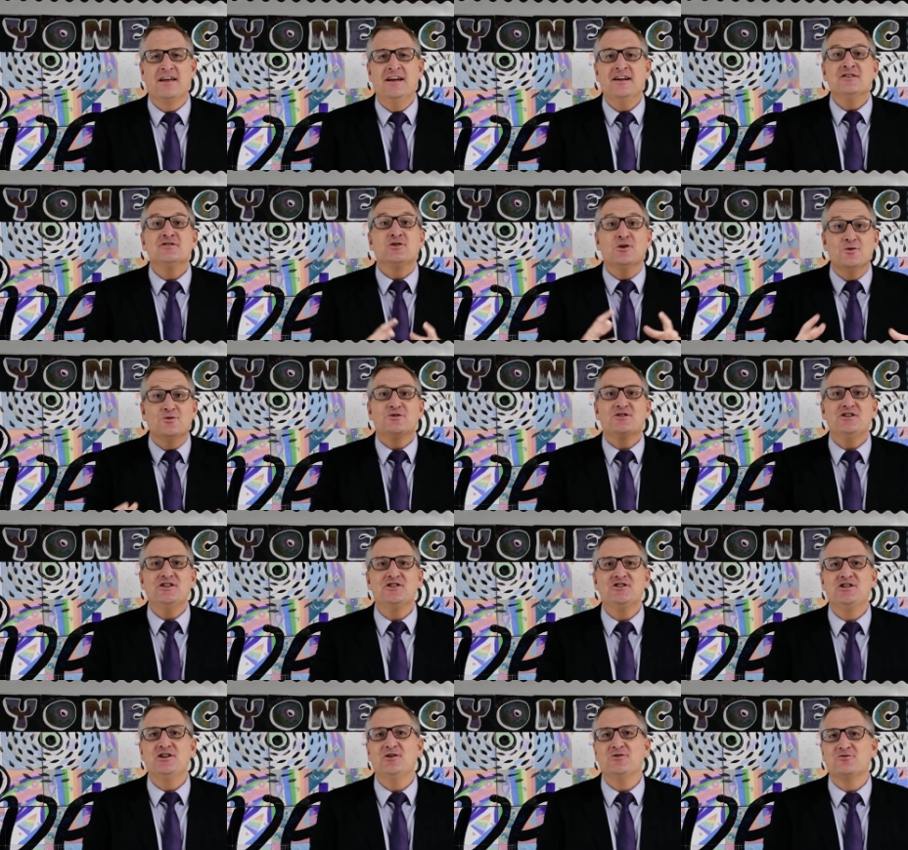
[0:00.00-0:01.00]
Talk to your
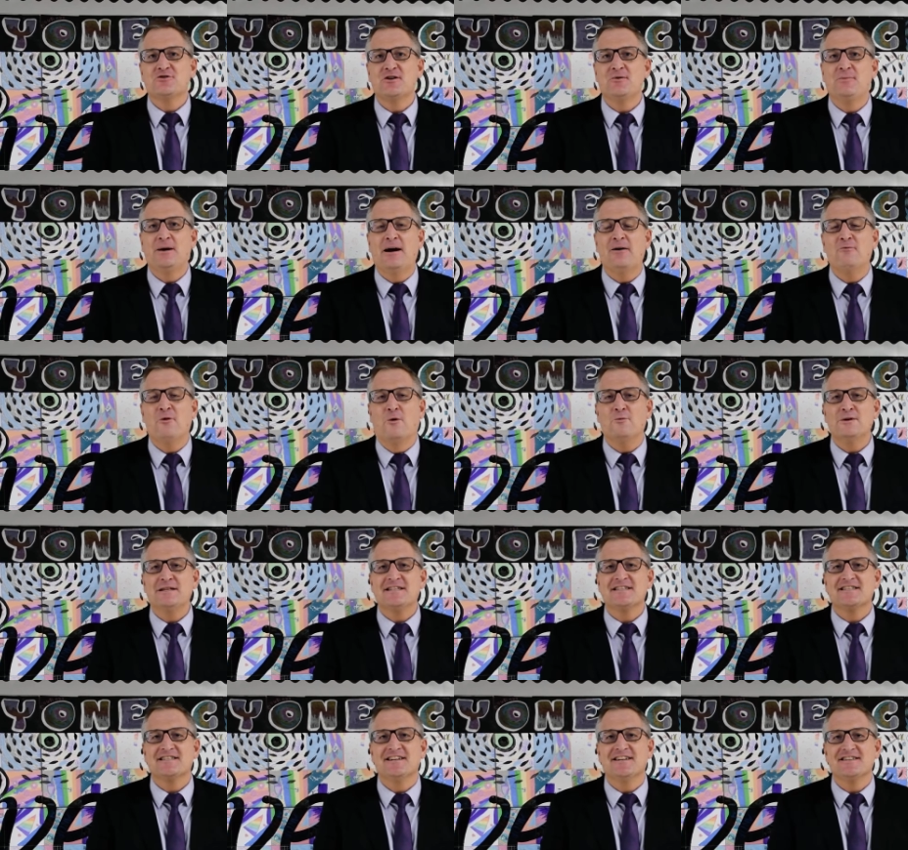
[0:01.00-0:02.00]
children about what we
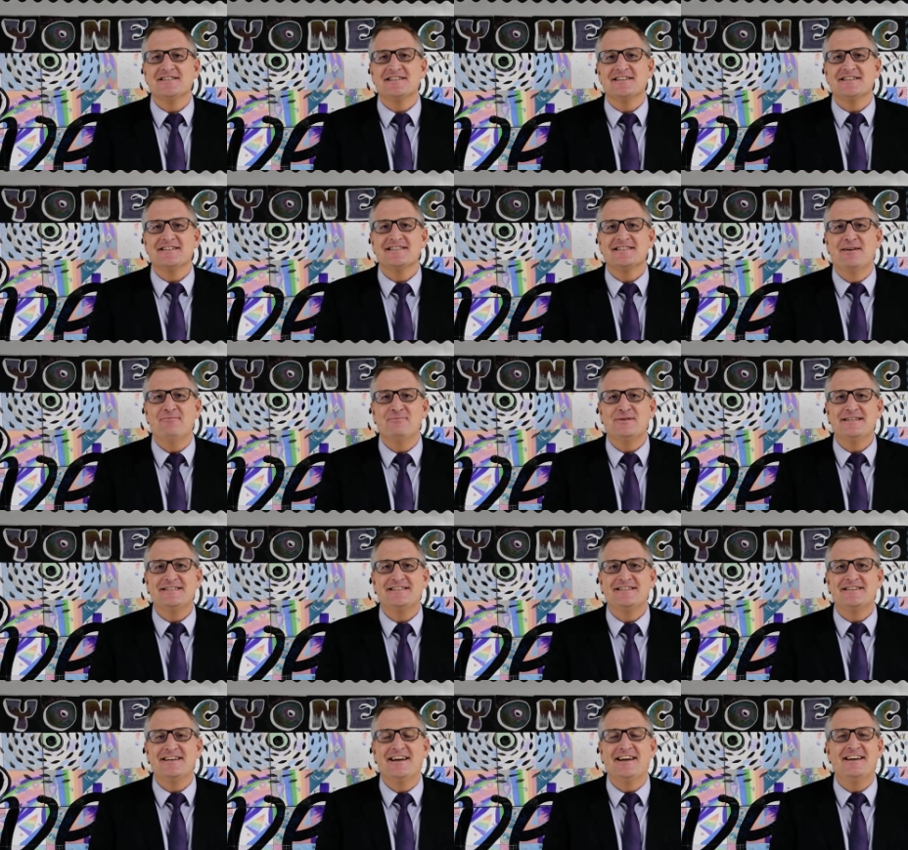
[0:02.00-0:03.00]
discussed in assembly
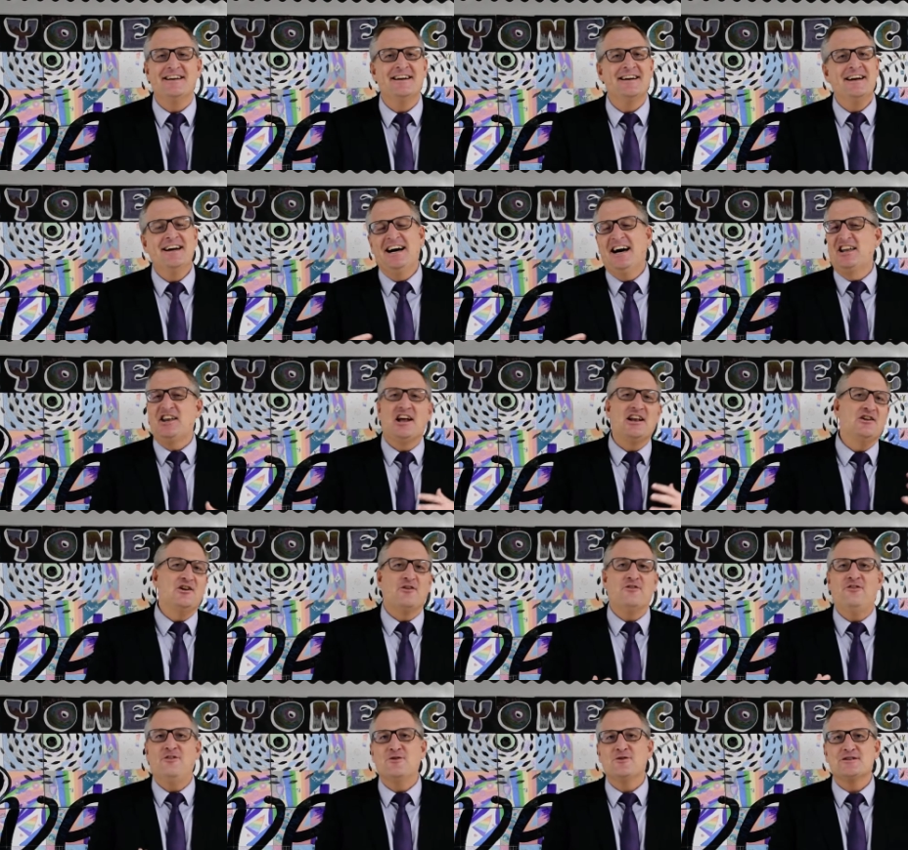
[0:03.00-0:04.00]
today, and I
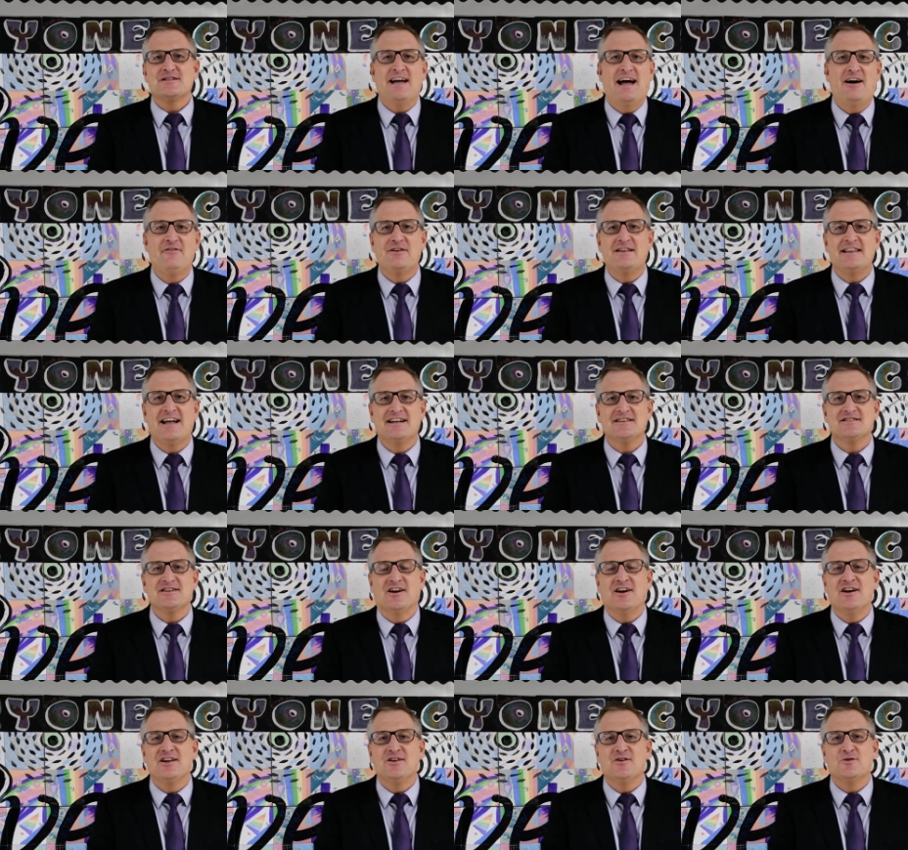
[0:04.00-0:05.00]
look forward to having that
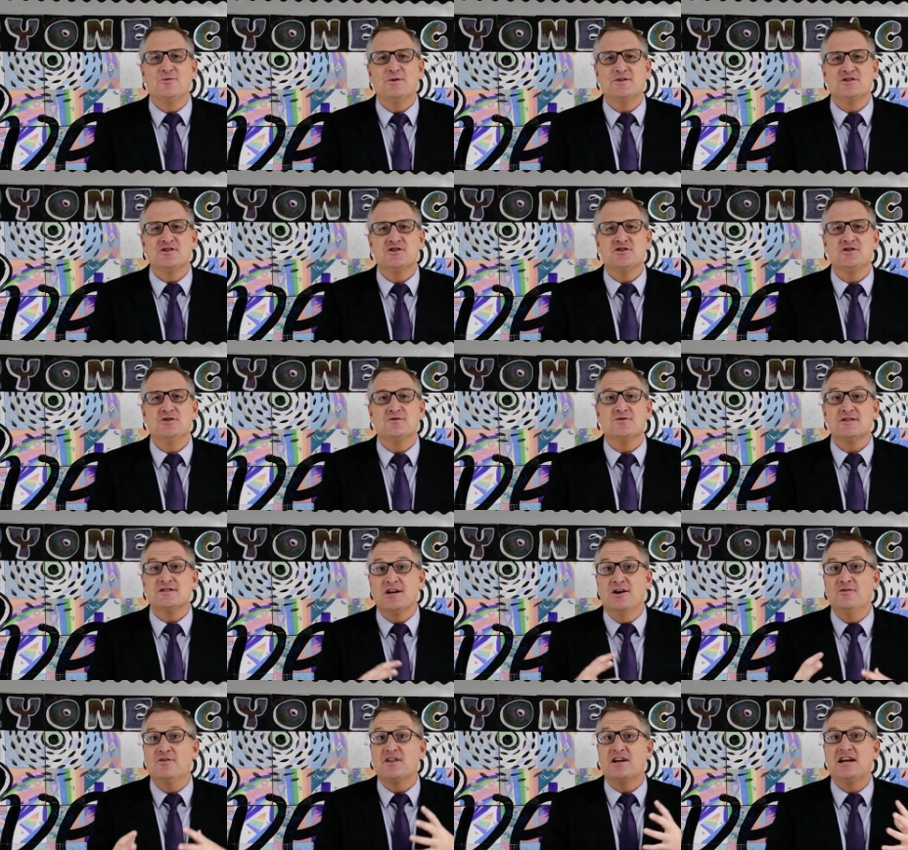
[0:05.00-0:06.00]
dialogue with the students
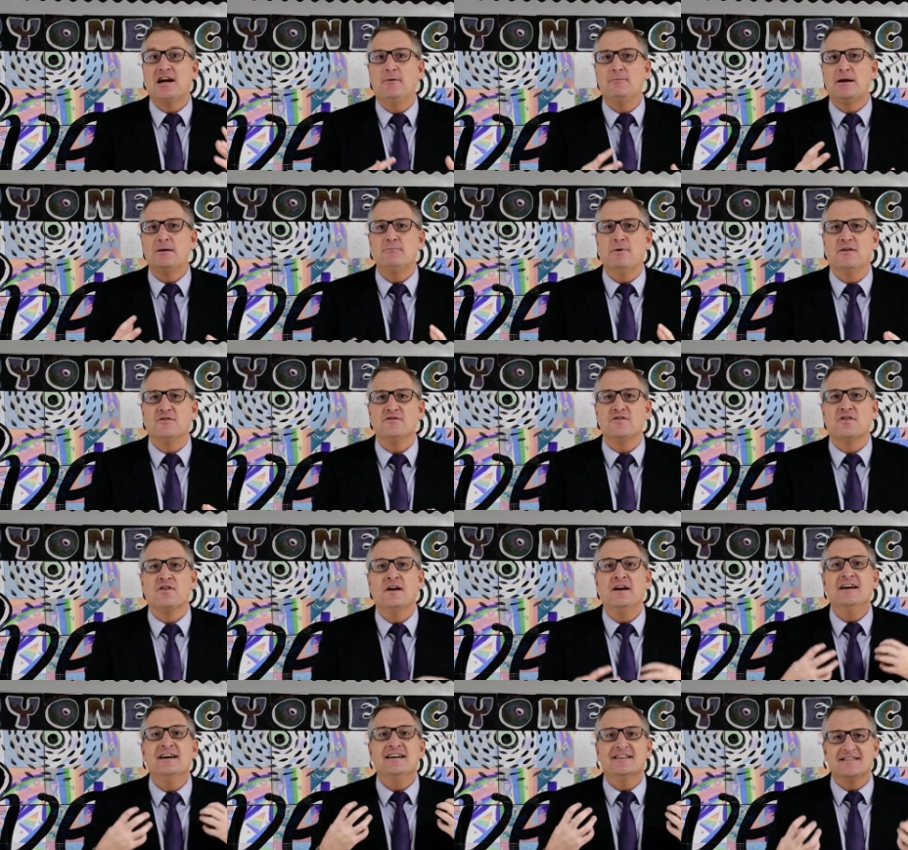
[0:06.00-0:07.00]
over the coming month
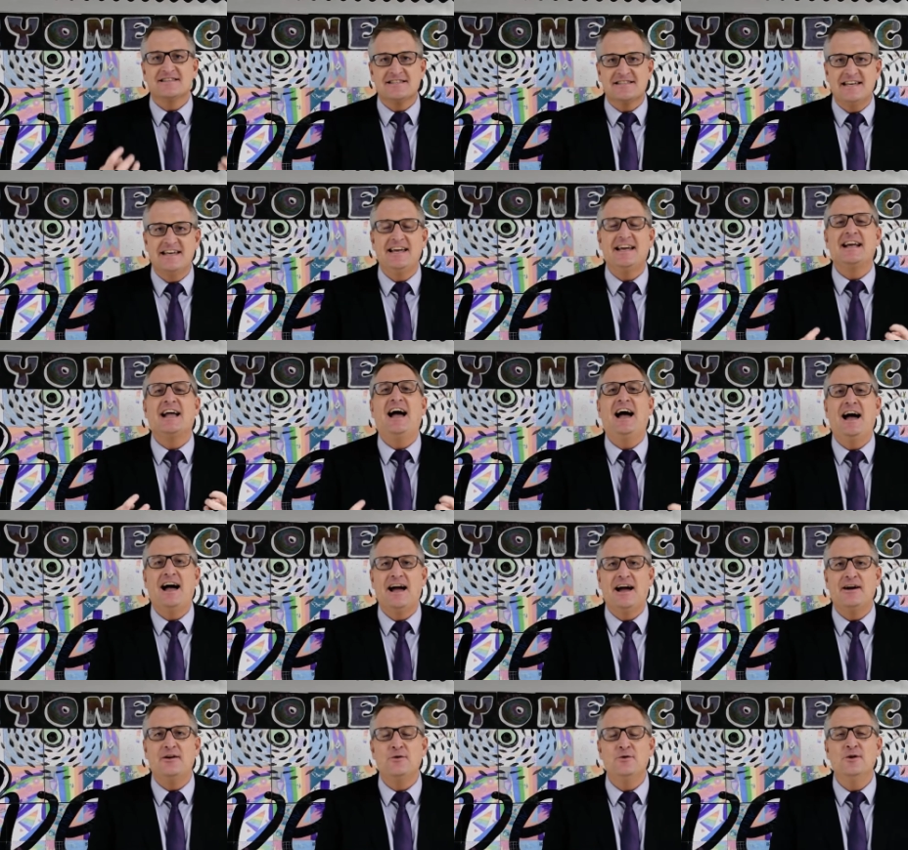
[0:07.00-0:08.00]
and seeing
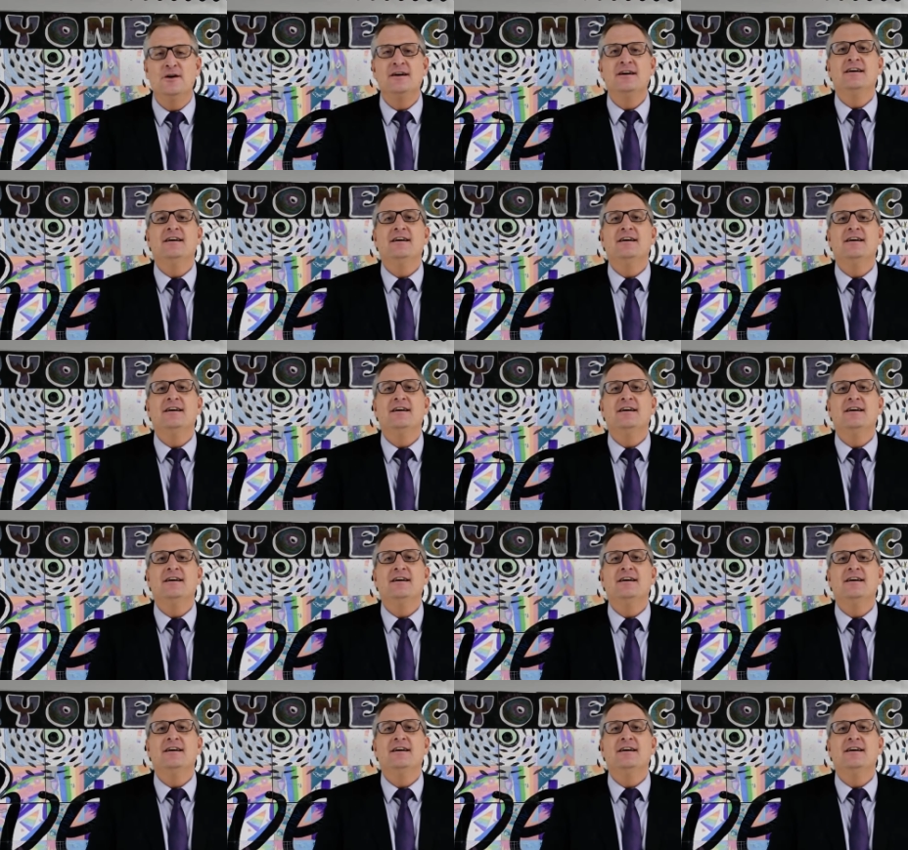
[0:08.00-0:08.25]
how